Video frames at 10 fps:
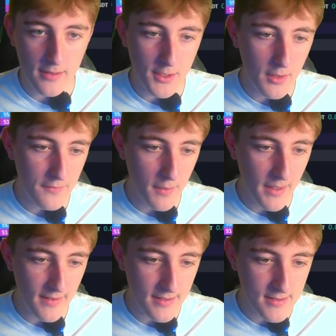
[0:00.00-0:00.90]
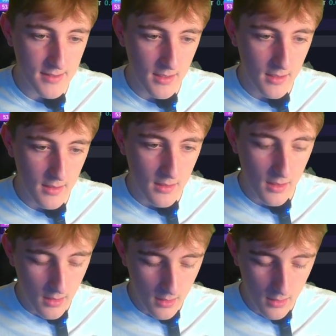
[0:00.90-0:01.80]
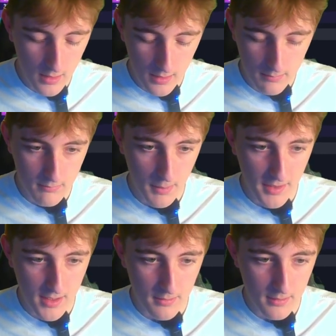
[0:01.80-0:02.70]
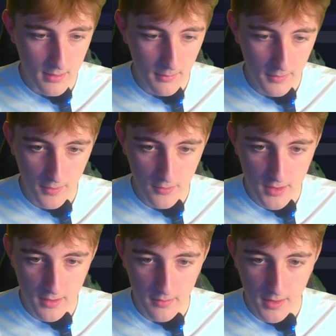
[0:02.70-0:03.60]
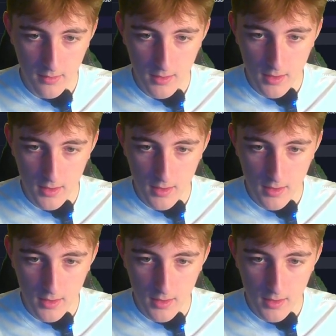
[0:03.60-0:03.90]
If I make this, maybe I can. There we go.